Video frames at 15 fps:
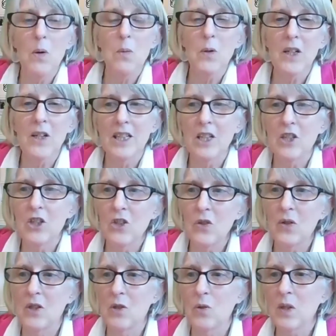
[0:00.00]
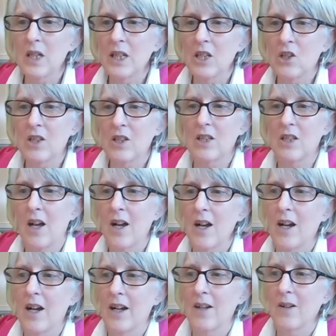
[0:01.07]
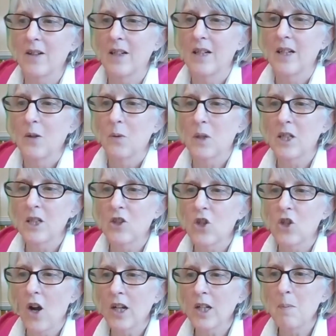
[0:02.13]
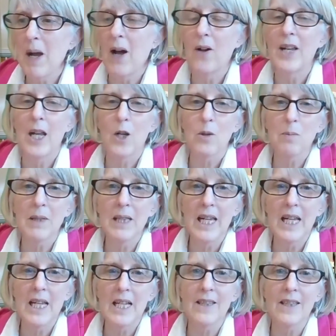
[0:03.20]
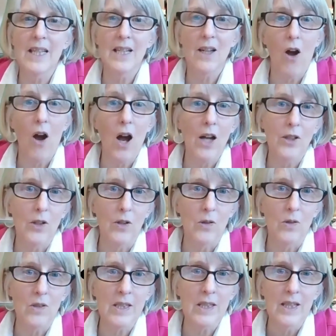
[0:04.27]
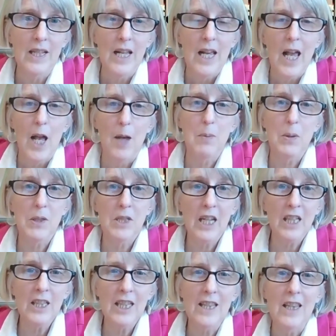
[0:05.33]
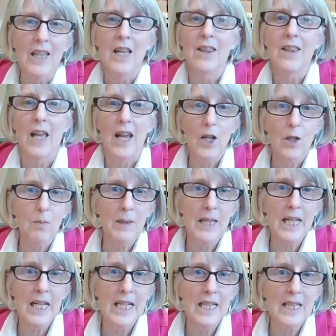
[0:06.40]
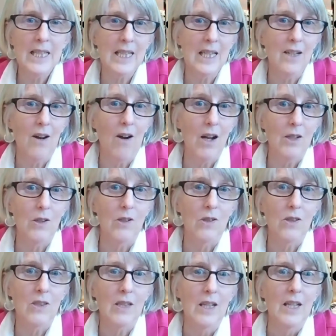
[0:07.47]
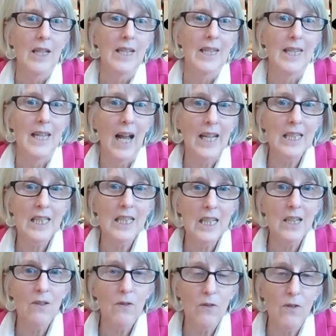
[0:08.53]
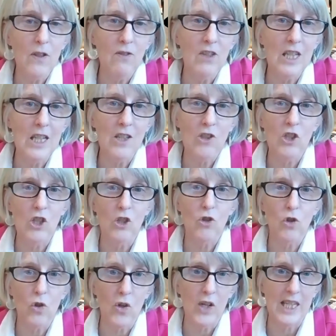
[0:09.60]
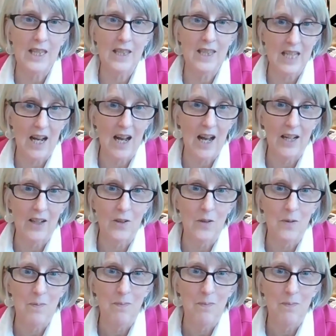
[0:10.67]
going to do is we're going to talk about airplanes and autos, and particularly the airplanes and autos 1950s Detroit style.